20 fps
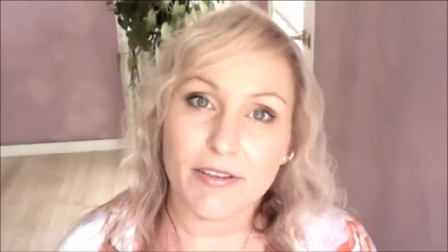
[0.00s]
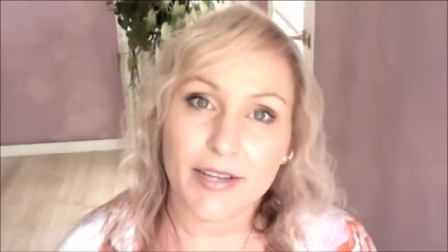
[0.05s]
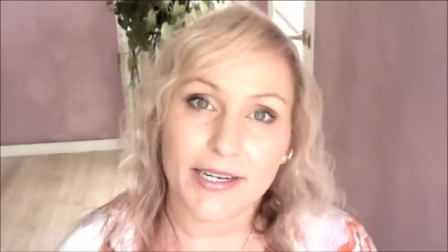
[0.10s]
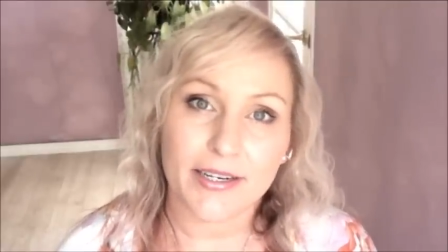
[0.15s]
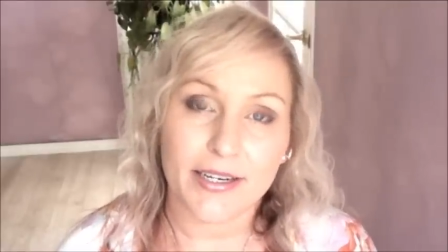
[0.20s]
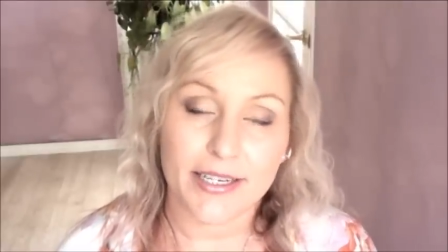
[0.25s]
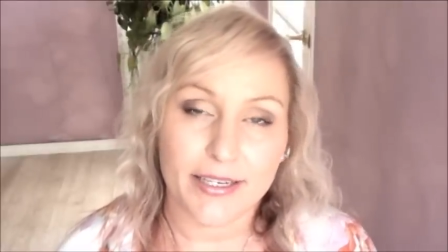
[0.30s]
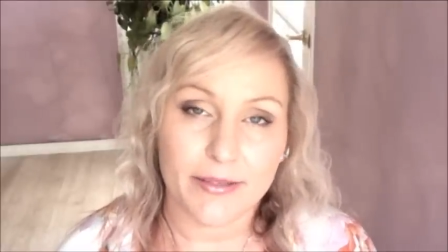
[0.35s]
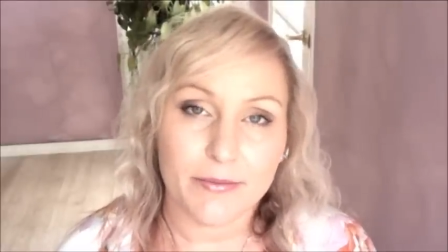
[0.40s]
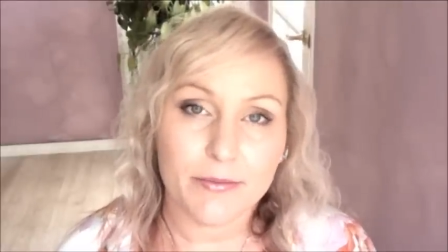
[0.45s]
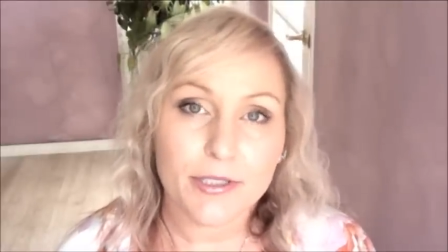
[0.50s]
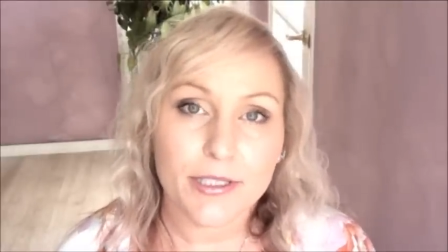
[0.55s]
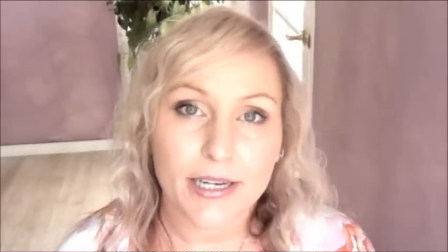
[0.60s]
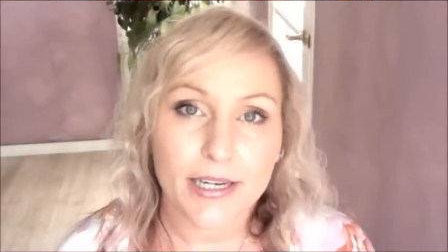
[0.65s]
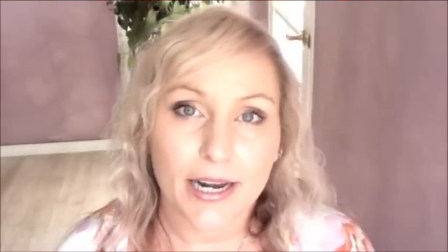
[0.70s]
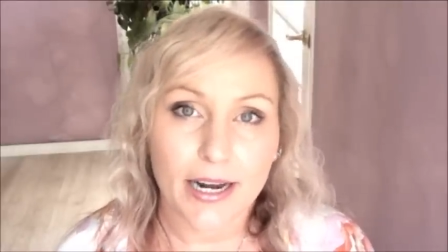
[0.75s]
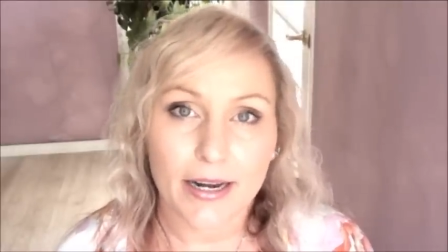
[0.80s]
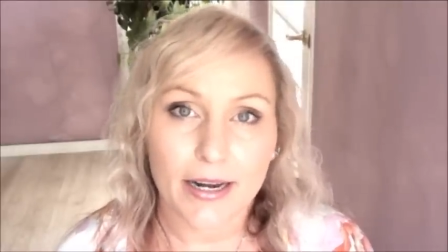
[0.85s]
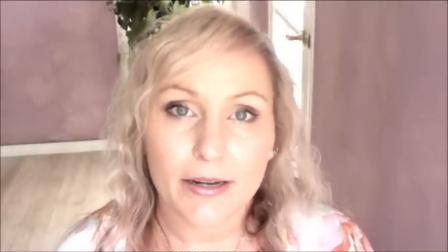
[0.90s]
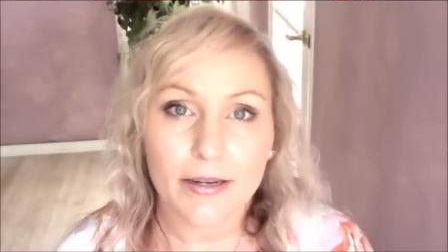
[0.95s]
that I am
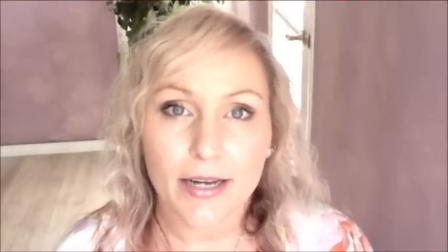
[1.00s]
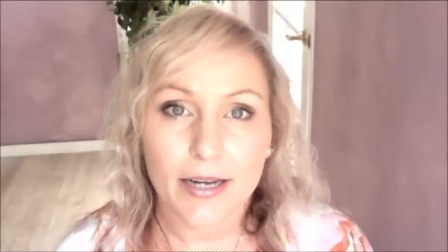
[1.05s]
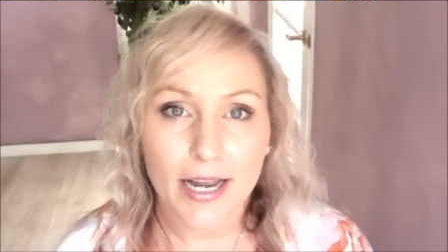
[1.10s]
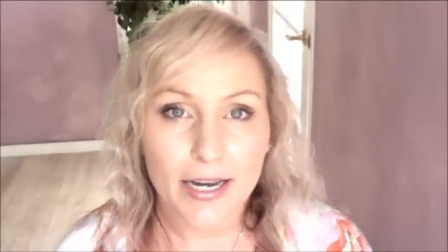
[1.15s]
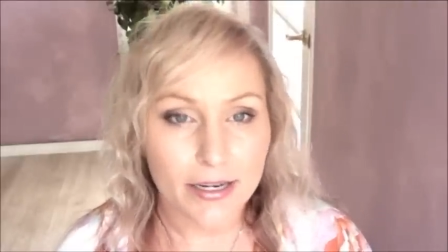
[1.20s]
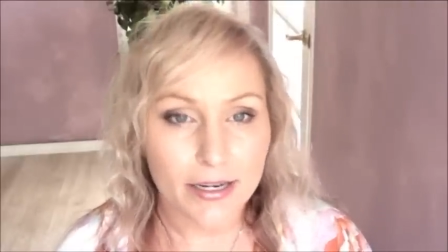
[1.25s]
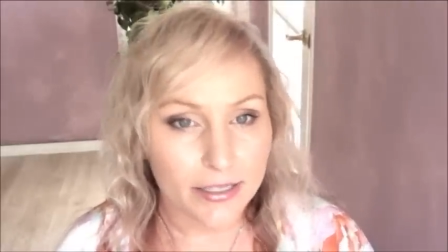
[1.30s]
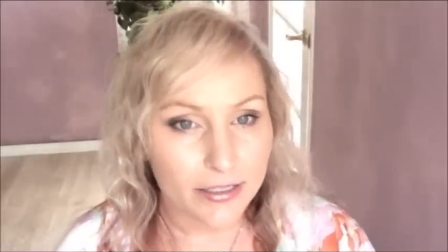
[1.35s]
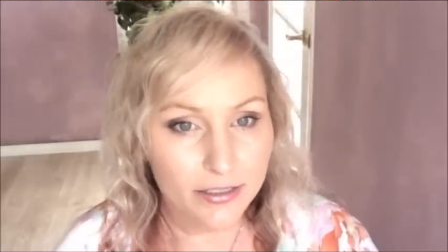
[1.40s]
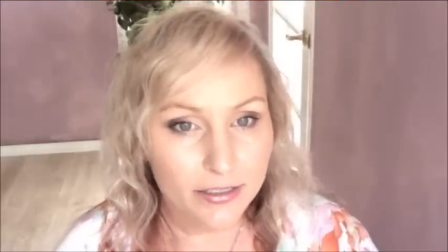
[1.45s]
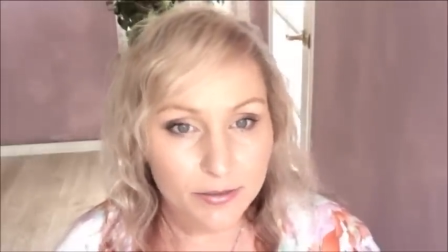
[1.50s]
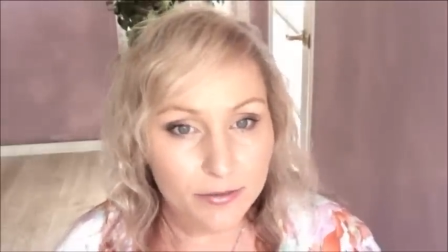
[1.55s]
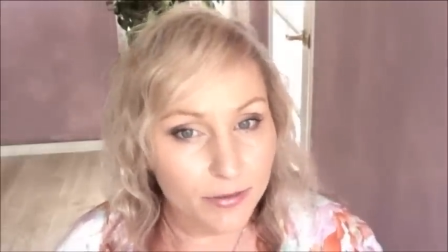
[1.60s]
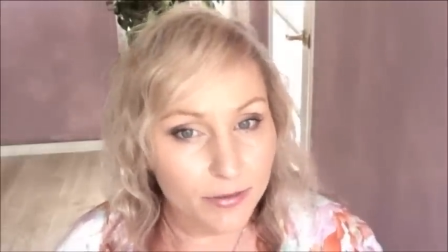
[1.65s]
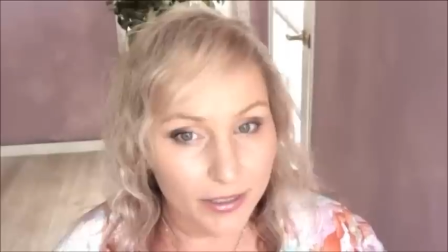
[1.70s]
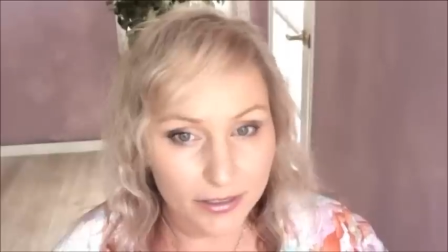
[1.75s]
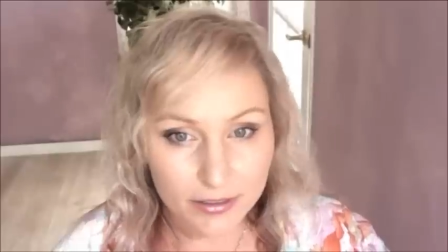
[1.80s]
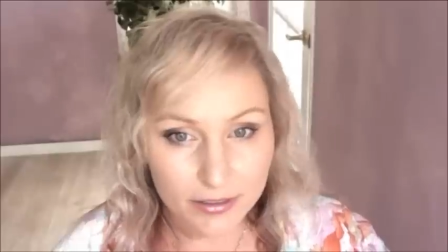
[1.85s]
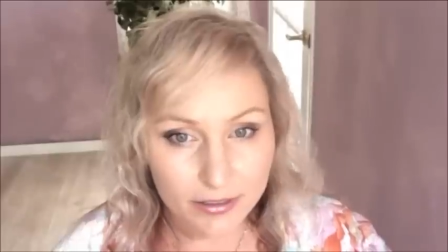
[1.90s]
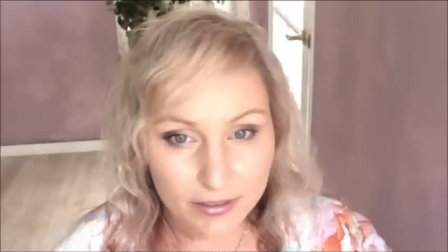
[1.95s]
today. And it's,
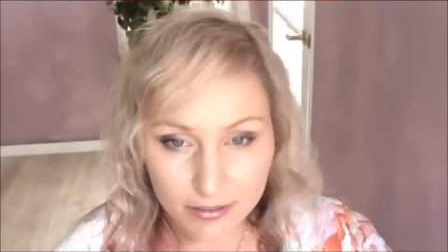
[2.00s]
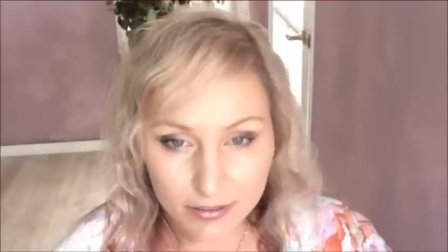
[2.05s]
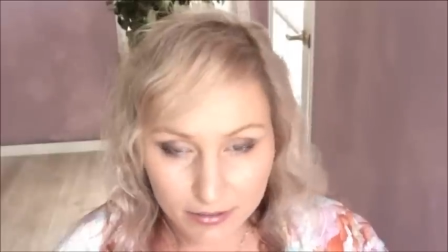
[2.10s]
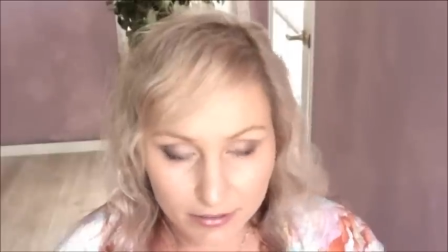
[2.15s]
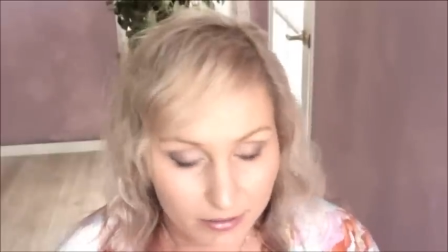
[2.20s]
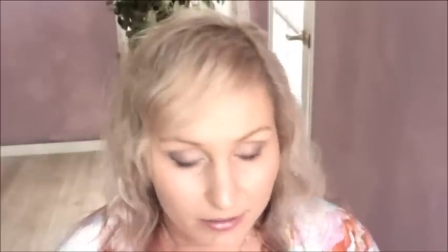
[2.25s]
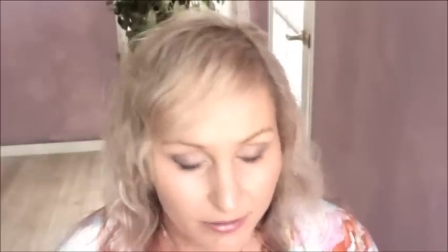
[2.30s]
it's,